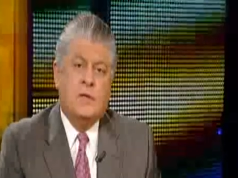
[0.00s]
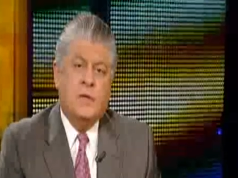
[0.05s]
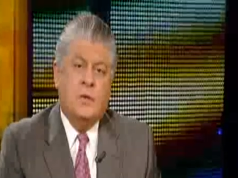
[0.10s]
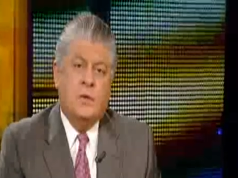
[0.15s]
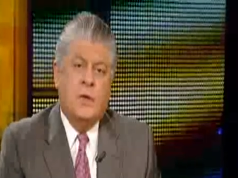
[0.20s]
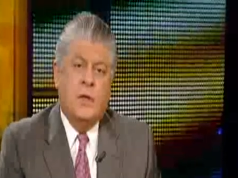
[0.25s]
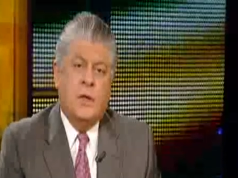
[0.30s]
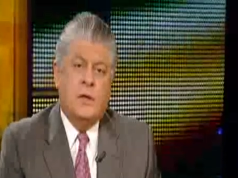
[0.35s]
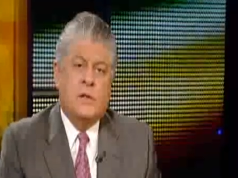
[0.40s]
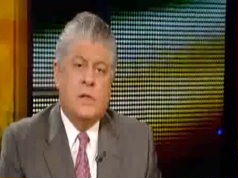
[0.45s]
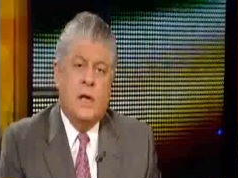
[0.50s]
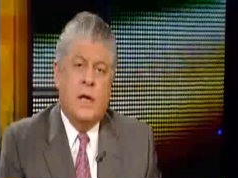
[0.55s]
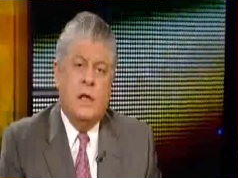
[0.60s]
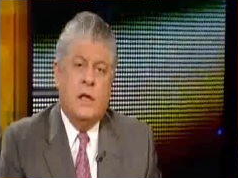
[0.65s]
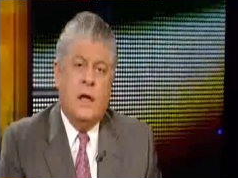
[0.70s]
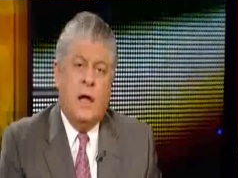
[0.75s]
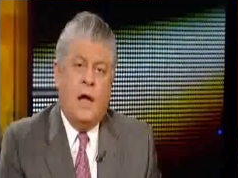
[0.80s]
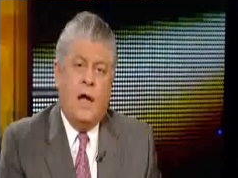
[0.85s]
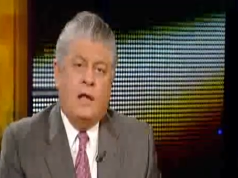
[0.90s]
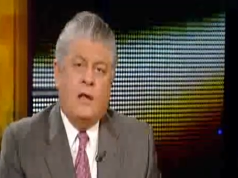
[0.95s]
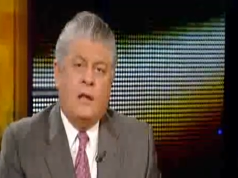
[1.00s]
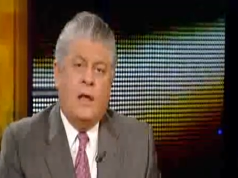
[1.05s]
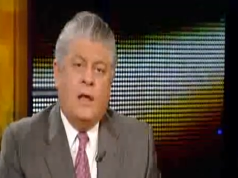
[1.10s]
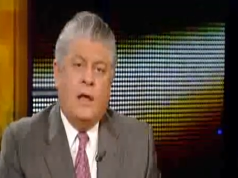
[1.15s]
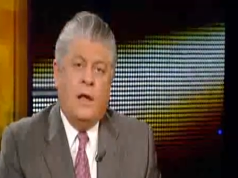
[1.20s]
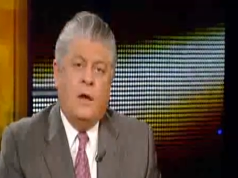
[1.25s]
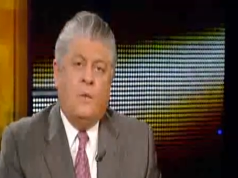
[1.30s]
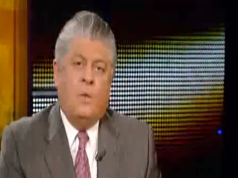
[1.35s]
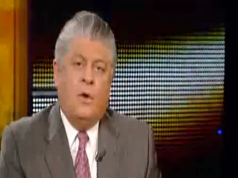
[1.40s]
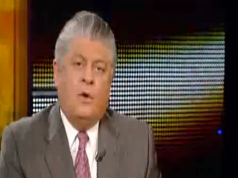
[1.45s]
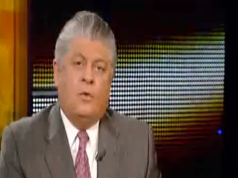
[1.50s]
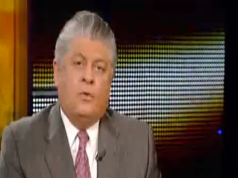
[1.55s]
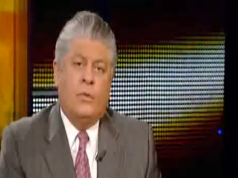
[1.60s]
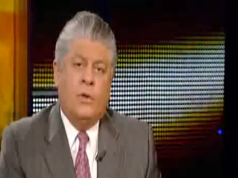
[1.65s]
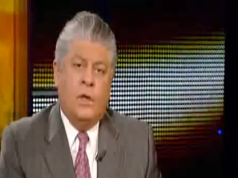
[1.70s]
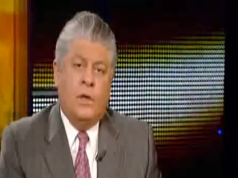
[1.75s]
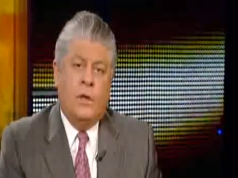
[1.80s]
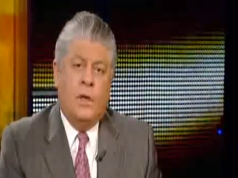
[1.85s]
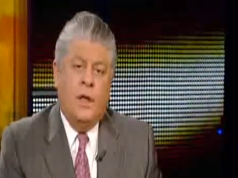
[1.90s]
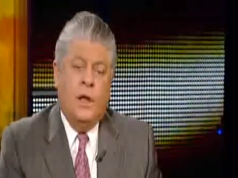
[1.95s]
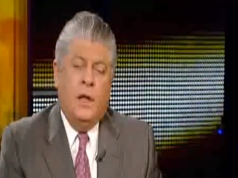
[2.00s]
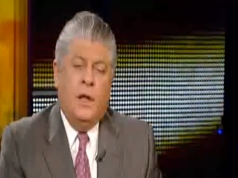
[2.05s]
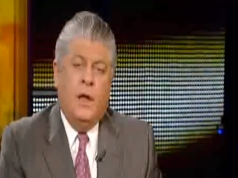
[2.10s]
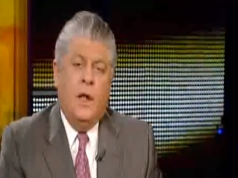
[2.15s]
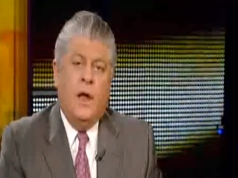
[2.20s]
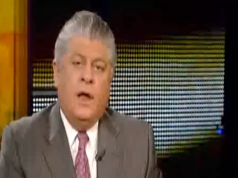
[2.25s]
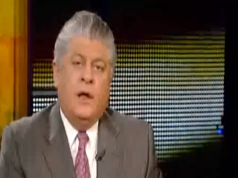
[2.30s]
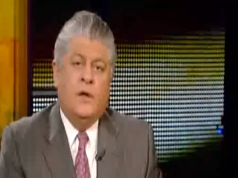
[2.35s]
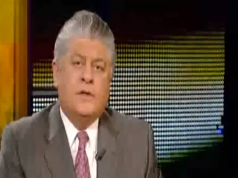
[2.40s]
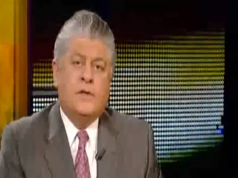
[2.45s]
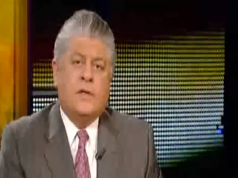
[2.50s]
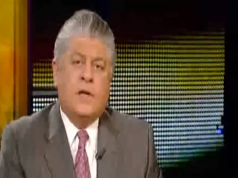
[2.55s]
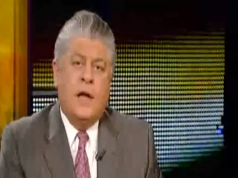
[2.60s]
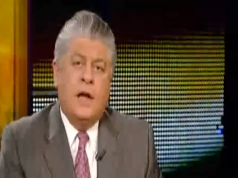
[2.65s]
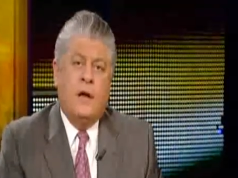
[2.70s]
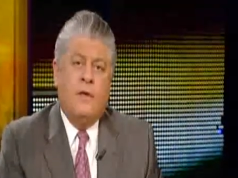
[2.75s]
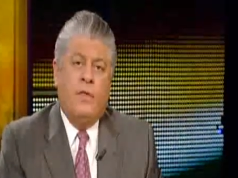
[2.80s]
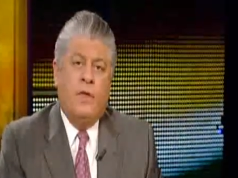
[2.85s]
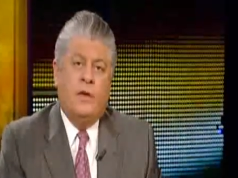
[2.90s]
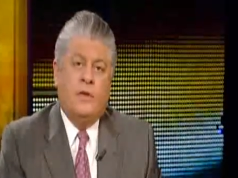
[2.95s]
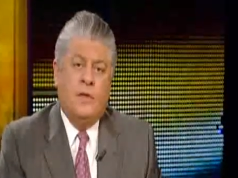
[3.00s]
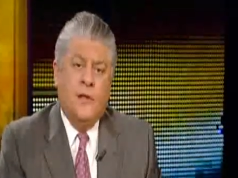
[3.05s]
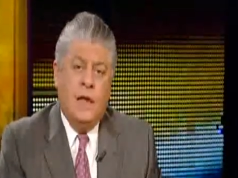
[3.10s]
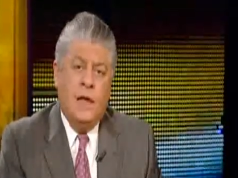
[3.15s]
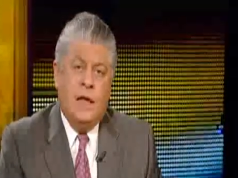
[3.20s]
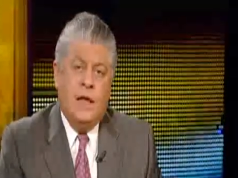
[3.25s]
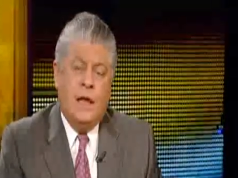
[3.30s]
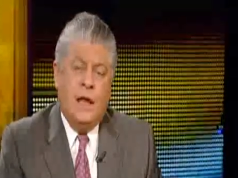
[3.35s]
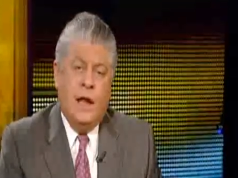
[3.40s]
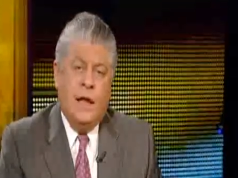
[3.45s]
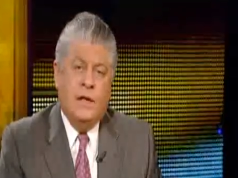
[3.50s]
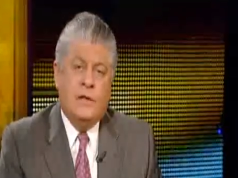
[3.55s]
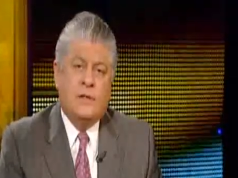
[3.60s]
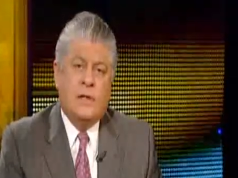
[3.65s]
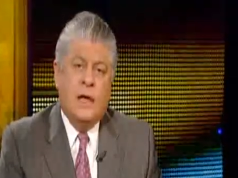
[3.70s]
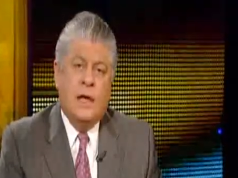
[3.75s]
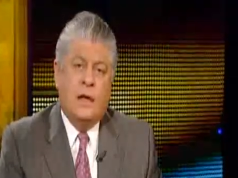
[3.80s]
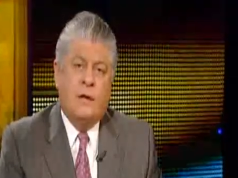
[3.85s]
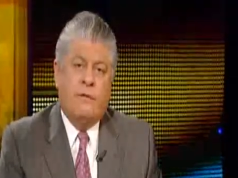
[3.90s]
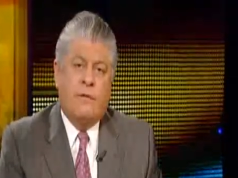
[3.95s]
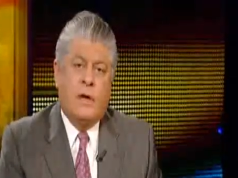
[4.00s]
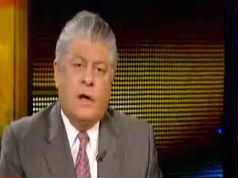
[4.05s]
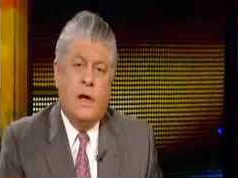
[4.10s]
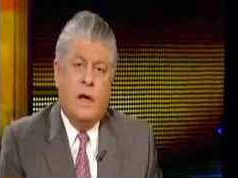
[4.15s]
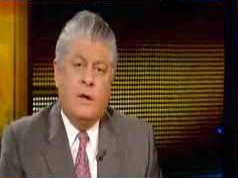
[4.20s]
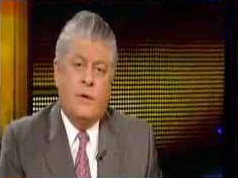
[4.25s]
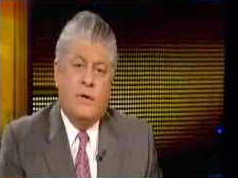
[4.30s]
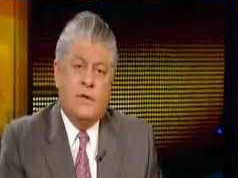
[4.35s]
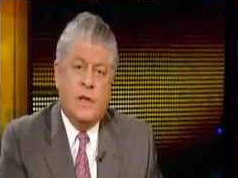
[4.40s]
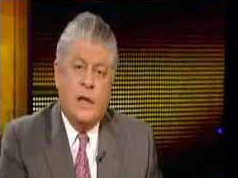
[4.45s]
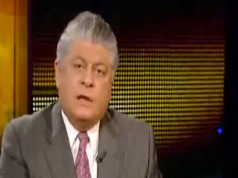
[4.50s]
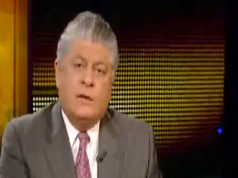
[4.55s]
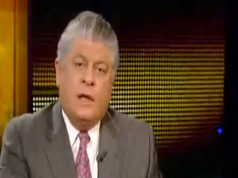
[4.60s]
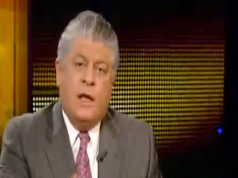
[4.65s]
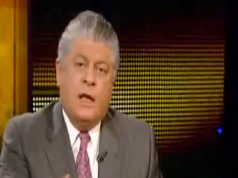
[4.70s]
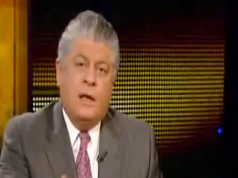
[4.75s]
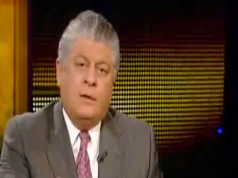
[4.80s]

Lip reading: do this, I think it will really scare the daylights out of Congress. And